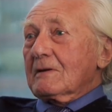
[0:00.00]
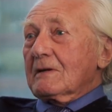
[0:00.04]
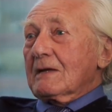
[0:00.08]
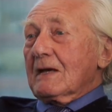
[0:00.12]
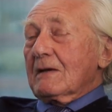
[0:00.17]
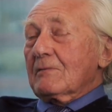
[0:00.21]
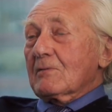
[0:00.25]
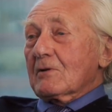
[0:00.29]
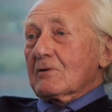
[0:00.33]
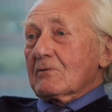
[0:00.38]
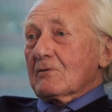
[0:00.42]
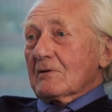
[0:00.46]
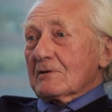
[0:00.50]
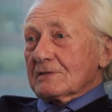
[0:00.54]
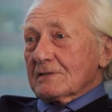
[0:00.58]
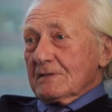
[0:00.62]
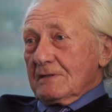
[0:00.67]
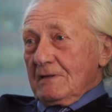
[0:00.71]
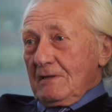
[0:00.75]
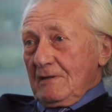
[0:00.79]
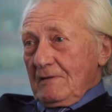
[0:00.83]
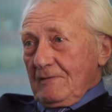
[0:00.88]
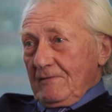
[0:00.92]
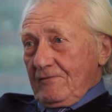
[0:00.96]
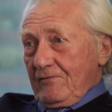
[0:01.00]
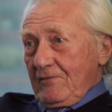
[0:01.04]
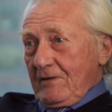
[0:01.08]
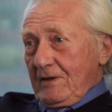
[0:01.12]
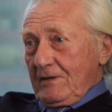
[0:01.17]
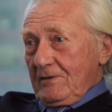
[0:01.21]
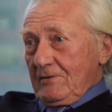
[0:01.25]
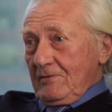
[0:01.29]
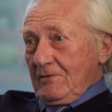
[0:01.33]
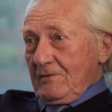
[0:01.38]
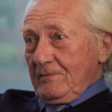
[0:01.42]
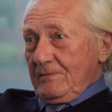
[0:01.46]
came across an old
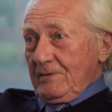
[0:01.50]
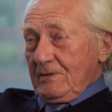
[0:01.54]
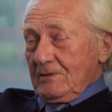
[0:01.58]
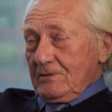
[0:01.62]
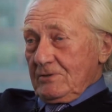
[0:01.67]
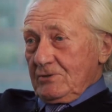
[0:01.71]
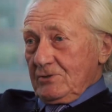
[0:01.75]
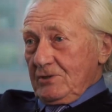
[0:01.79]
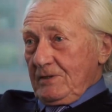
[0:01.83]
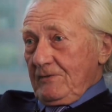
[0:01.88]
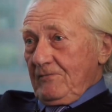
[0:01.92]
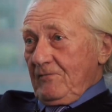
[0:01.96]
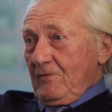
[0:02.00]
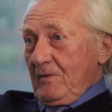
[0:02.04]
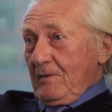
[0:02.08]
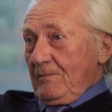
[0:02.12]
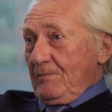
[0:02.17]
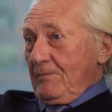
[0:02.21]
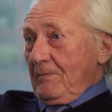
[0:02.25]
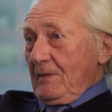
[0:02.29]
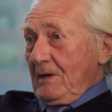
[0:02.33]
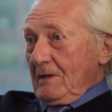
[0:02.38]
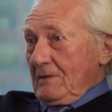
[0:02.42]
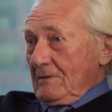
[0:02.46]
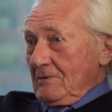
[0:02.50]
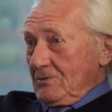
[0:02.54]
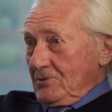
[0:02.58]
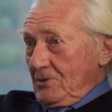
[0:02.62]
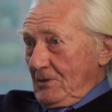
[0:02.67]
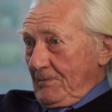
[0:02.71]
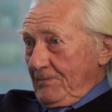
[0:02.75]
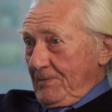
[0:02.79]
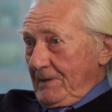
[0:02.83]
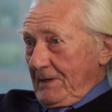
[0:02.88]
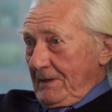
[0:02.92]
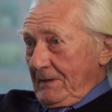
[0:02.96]
friend who'd been Chief Whip Michael
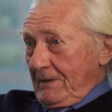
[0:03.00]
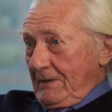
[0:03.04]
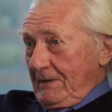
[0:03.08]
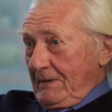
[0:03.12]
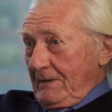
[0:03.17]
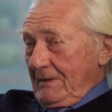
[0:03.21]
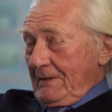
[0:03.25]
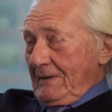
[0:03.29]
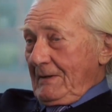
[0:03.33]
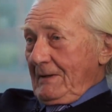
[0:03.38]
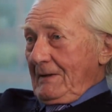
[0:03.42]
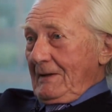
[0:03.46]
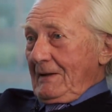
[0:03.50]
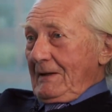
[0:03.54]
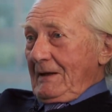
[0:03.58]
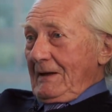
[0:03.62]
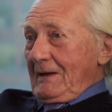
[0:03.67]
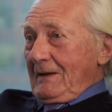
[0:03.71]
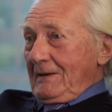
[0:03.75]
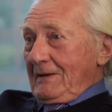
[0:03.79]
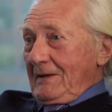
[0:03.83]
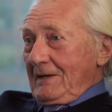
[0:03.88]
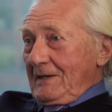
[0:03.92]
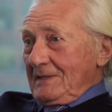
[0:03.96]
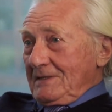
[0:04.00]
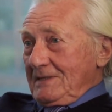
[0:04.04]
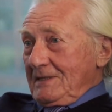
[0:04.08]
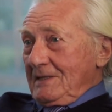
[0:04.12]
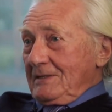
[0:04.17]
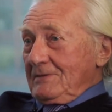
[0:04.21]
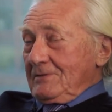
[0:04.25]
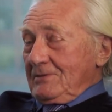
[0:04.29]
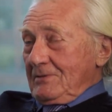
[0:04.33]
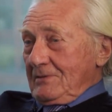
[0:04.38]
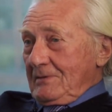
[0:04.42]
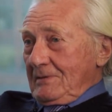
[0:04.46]
Jopling. And I
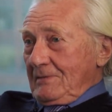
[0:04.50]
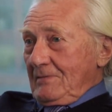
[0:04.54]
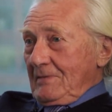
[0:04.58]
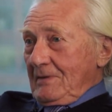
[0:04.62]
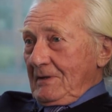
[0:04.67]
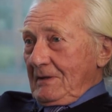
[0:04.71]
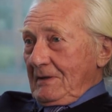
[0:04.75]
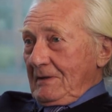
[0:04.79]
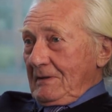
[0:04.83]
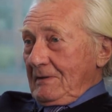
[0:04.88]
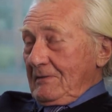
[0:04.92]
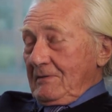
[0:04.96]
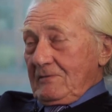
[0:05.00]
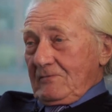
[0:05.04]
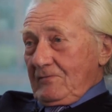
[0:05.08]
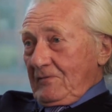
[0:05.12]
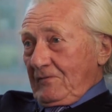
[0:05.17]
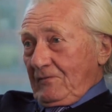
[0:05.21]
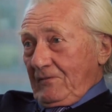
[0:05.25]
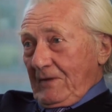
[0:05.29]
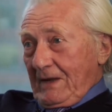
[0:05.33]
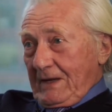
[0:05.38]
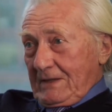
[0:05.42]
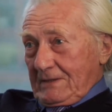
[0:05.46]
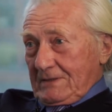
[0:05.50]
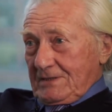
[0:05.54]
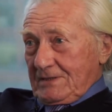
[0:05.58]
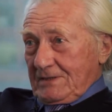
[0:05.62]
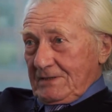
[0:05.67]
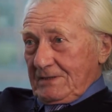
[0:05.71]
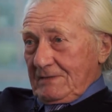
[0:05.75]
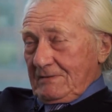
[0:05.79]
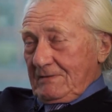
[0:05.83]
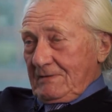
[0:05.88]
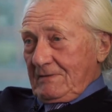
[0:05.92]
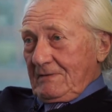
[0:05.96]
said to him, and it
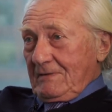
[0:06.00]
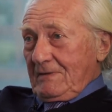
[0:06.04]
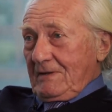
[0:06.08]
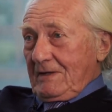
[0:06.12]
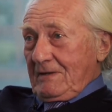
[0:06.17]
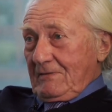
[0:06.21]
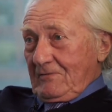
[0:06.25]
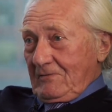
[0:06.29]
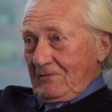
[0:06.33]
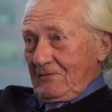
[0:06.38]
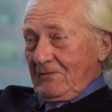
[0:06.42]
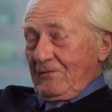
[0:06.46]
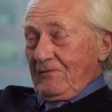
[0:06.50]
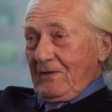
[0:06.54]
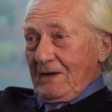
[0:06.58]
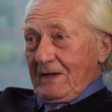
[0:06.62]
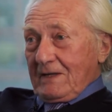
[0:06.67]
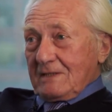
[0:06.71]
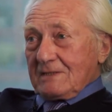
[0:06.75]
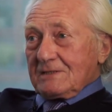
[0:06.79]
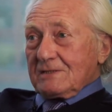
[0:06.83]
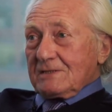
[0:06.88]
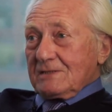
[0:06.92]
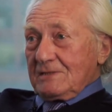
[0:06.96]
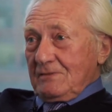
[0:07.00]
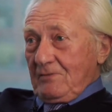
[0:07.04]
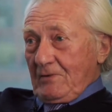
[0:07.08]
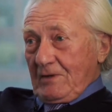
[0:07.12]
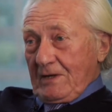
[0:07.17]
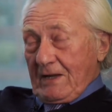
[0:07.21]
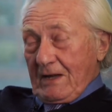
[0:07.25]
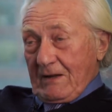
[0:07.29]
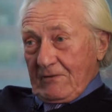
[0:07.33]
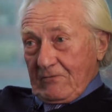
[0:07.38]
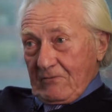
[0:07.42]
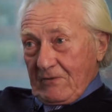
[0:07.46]
reflects
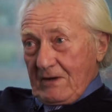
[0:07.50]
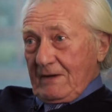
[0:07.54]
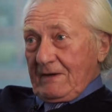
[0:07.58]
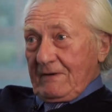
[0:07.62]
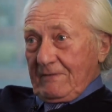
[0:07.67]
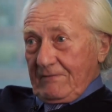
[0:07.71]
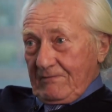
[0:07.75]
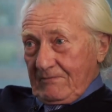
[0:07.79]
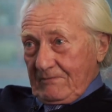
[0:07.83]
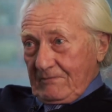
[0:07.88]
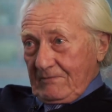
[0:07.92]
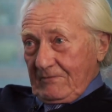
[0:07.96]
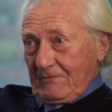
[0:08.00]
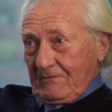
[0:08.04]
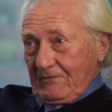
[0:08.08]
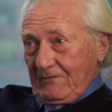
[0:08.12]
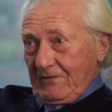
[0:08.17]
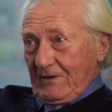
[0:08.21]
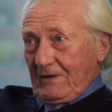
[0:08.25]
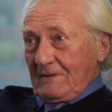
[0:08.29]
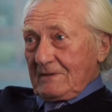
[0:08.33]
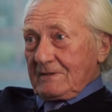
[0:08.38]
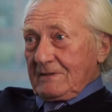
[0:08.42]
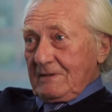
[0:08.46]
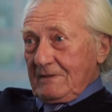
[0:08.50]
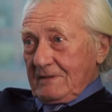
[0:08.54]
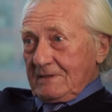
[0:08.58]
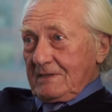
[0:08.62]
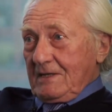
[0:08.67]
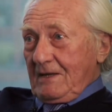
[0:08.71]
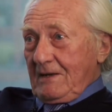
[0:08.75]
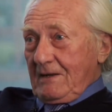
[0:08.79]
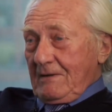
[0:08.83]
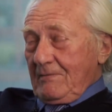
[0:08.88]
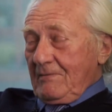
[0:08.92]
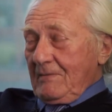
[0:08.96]
what I really felt at the
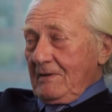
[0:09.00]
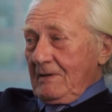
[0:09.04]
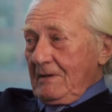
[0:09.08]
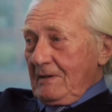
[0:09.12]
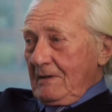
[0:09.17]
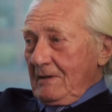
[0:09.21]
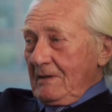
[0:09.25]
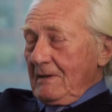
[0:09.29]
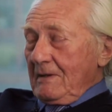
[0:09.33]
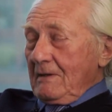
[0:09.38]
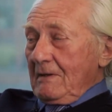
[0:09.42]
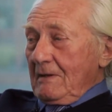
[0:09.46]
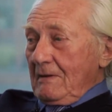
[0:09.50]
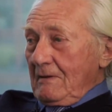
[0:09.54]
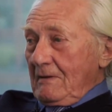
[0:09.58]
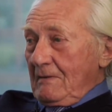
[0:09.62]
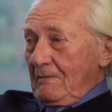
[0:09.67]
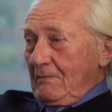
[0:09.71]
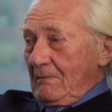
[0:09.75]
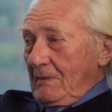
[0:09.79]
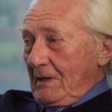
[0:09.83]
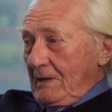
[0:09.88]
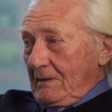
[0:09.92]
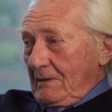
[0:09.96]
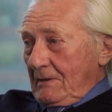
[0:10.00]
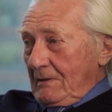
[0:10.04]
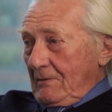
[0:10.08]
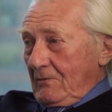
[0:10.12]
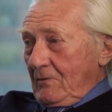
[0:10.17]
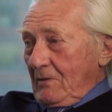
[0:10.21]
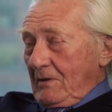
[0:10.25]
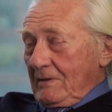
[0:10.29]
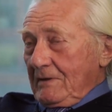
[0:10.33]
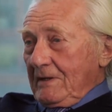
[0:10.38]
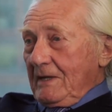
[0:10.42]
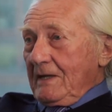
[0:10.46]
time, Michael,
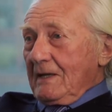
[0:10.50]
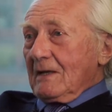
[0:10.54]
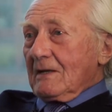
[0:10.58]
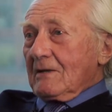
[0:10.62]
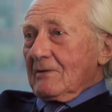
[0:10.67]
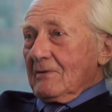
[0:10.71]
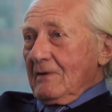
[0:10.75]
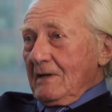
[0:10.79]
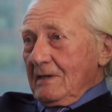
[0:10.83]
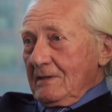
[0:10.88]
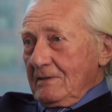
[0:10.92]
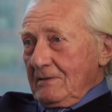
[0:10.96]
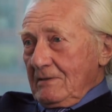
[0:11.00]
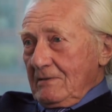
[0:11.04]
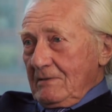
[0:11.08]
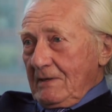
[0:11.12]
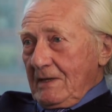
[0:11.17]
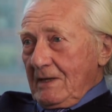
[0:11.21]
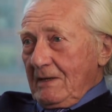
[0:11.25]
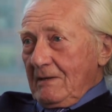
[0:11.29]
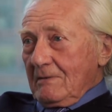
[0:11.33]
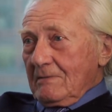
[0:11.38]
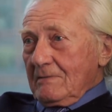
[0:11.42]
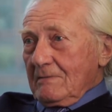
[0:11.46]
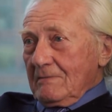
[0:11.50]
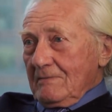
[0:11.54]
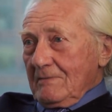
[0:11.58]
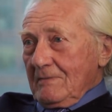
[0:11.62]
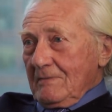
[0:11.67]
what the hell do I do now?